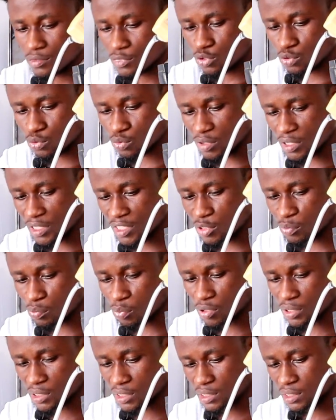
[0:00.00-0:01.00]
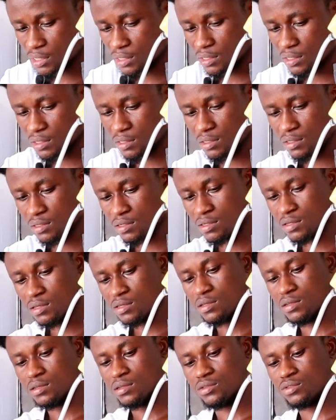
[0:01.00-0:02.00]
to each port.
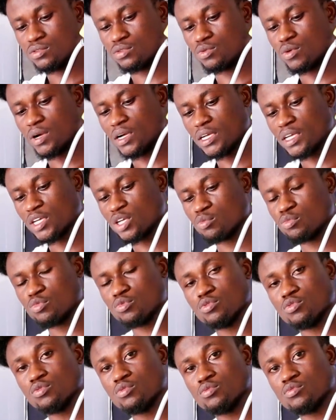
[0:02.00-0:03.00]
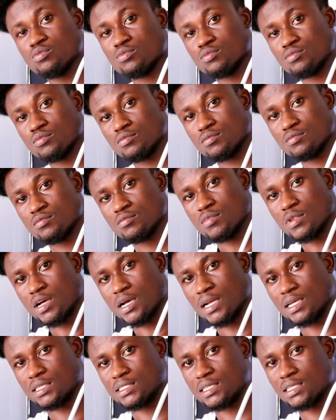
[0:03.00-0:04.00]
So one cable
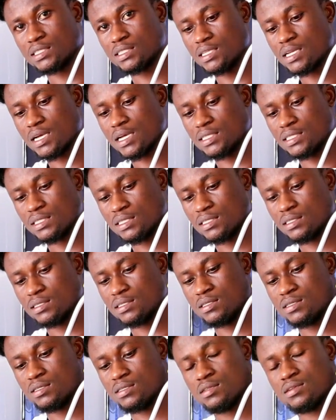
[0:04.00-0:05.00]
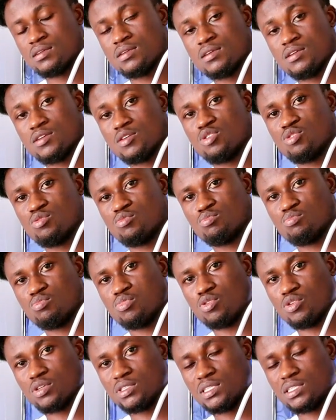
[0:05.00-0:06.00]
at the satellite
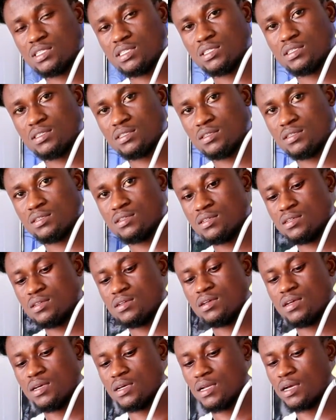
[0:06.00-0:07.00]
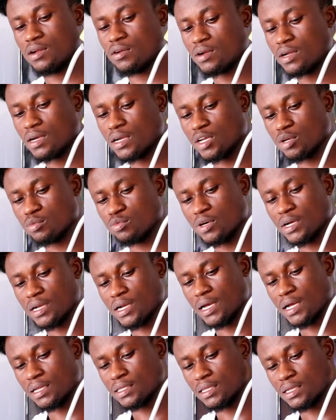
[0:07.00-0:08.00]
port and another cable at
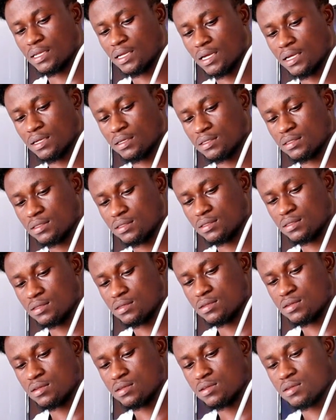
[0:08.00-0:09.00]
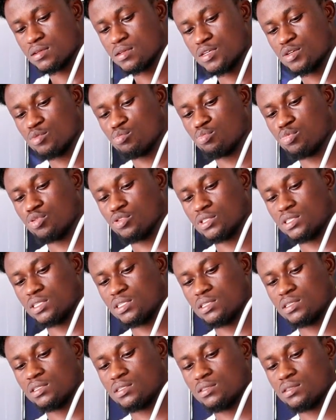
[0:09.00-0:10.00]
the antenna port.
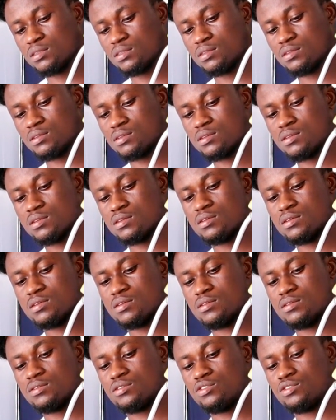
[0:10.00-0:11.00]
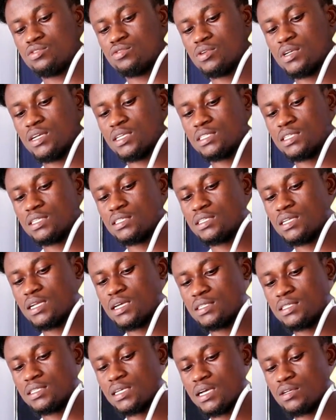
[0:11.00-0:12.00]
So the
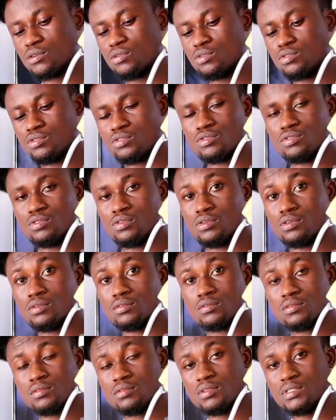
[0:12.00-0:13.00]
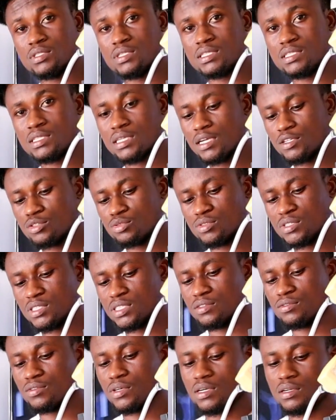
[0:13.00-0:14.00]
satellite side goes to your satellite
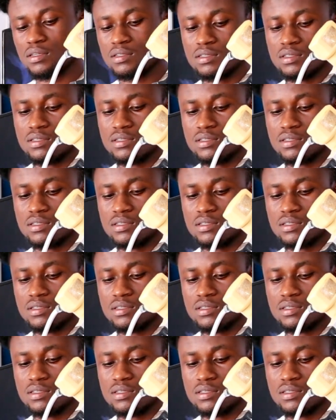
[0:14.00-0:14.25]
receiver